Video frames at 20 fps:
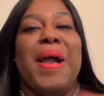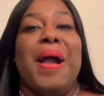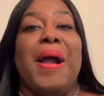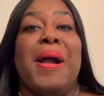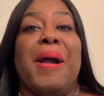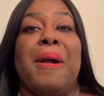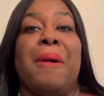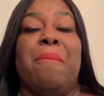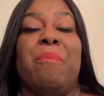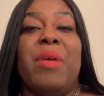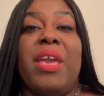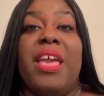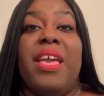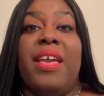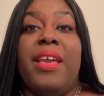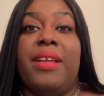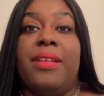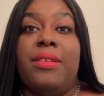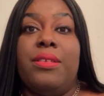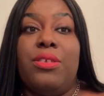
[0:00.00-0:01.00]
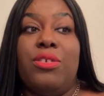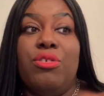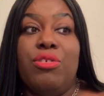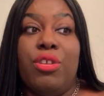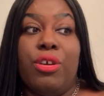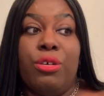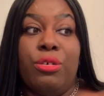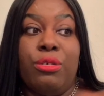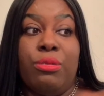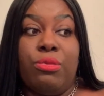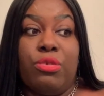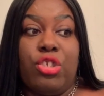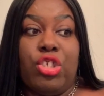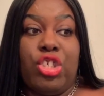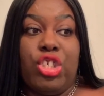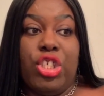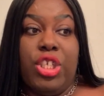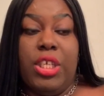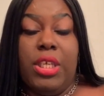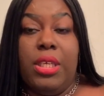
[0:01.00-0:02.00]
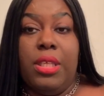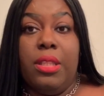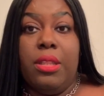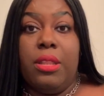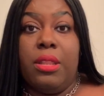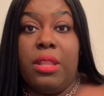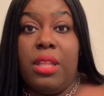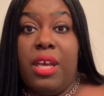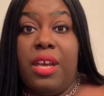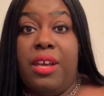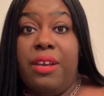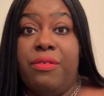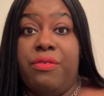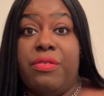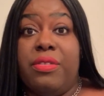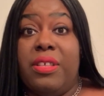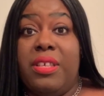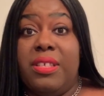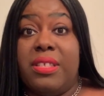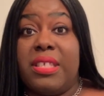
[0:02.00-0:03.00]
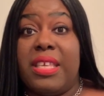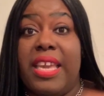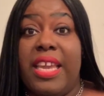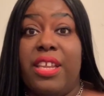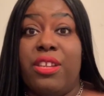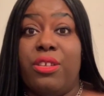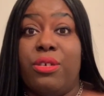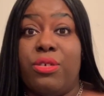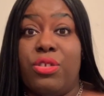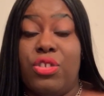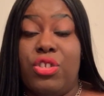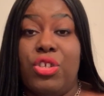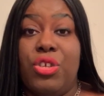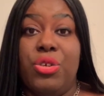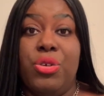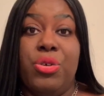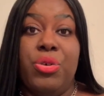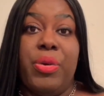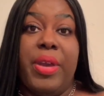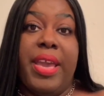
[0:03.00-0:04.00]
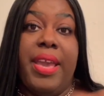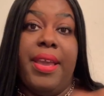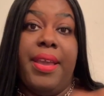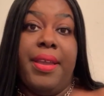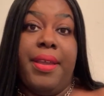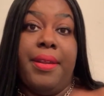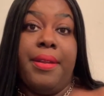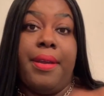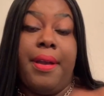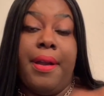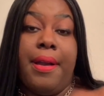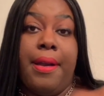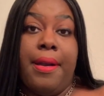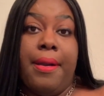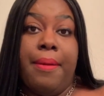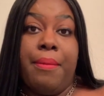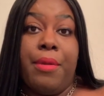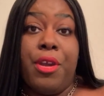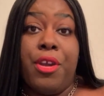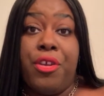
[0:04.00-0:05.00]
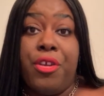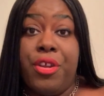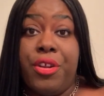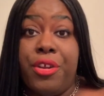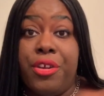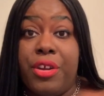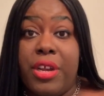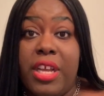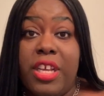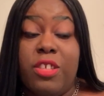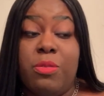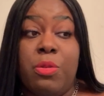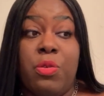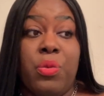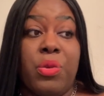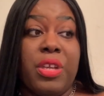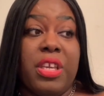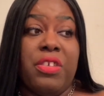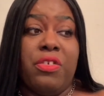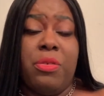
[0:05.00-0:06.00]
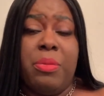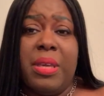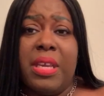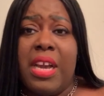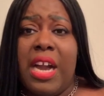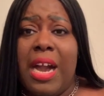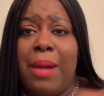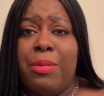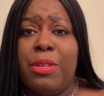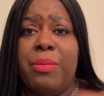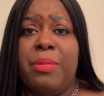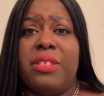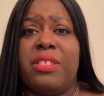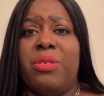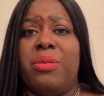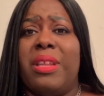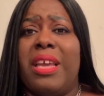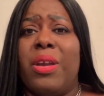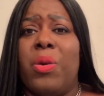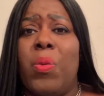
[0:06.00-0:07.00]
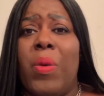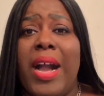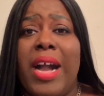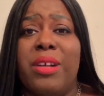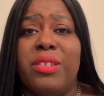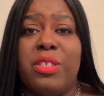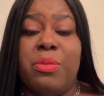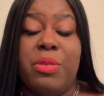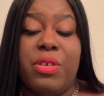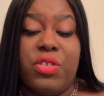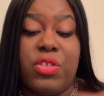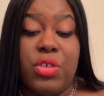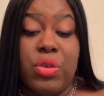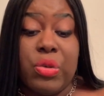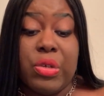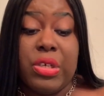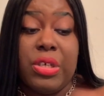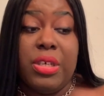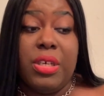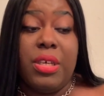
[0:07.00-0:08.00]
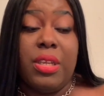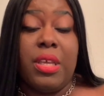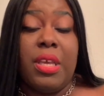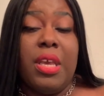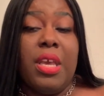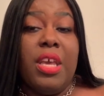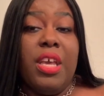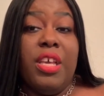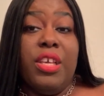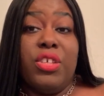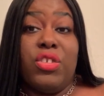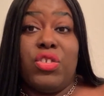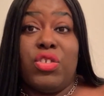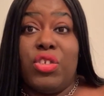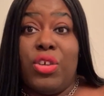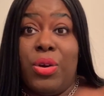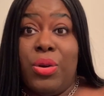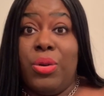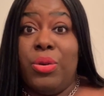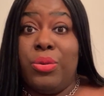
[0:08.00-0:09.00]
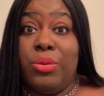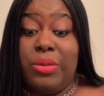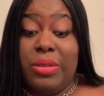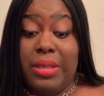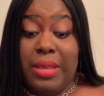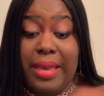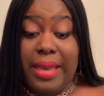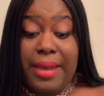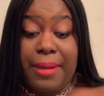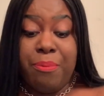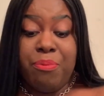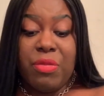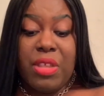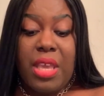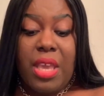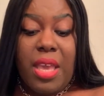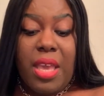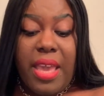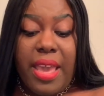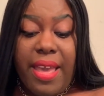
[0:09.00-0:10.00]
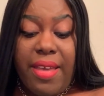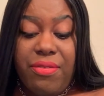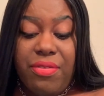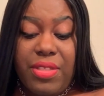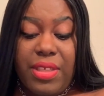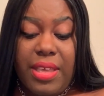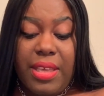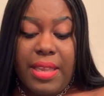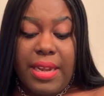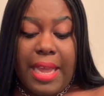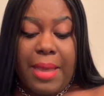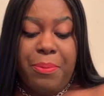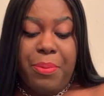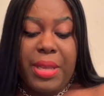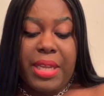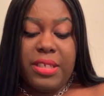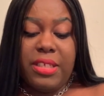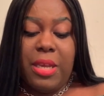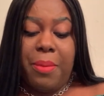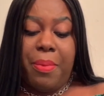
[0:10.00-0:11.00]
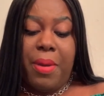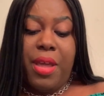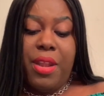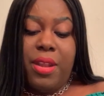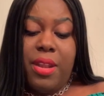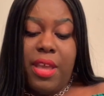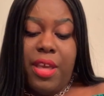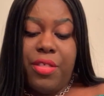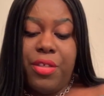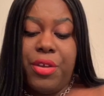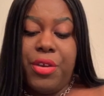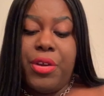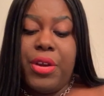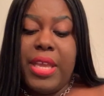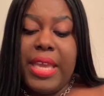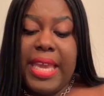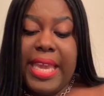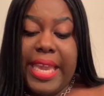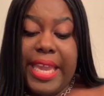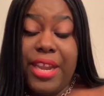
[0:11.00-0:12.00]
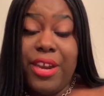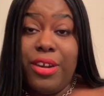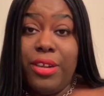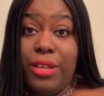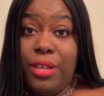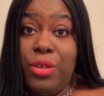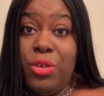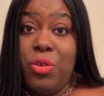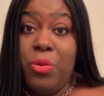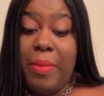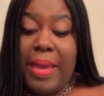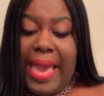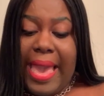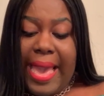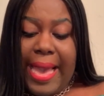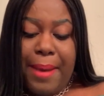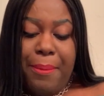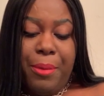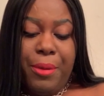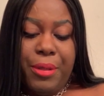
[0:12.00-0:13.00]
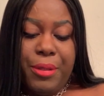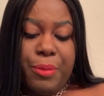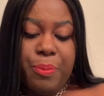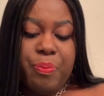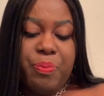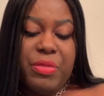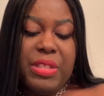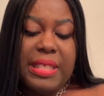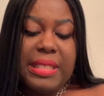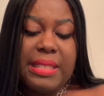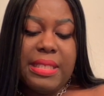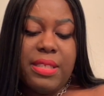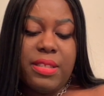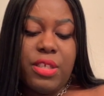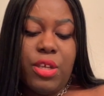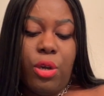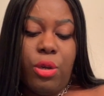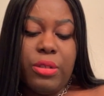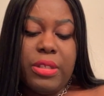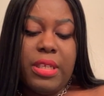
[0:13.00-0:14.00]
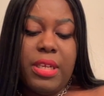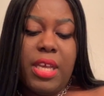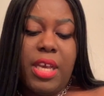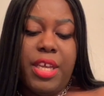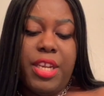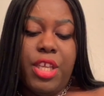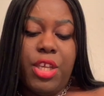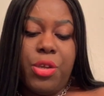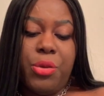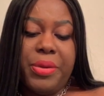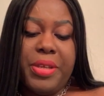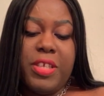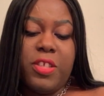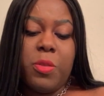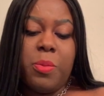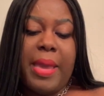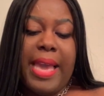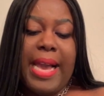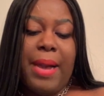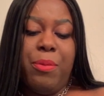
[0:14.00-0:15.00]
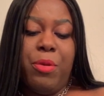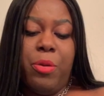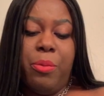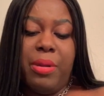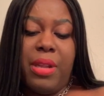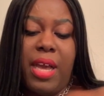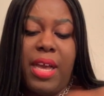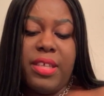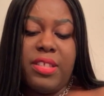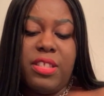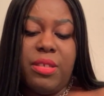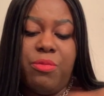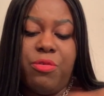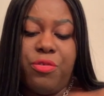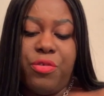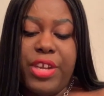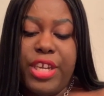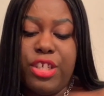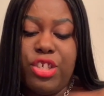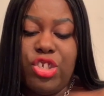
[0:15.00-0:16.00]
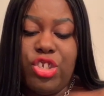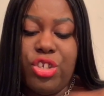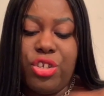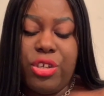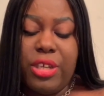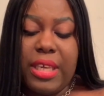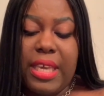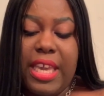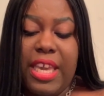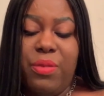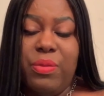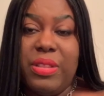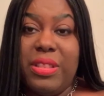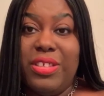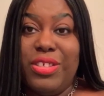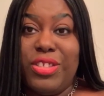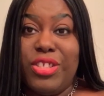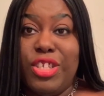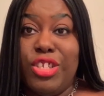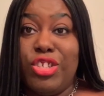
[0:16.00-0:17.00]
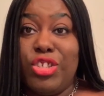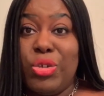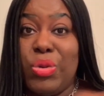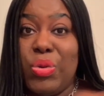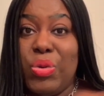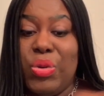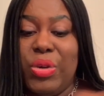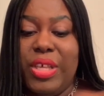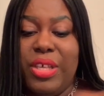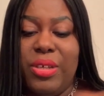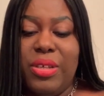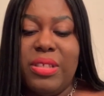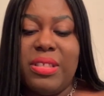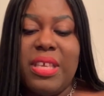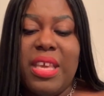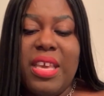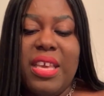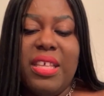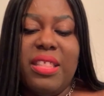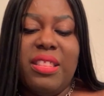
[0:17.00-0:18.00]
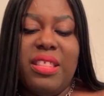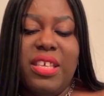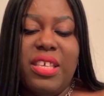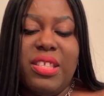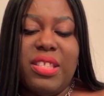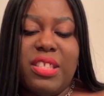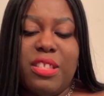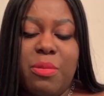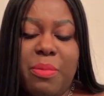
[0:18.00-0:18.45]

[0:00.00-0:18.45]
and you know, she loved these candles too. And her husband were giving me compliments. They were like, wow, it smells so good. So yeah. And then I picked up another heirloom apple. This is Golden Honey Crisp apple blossom, fresh sugar cane with essential oils. This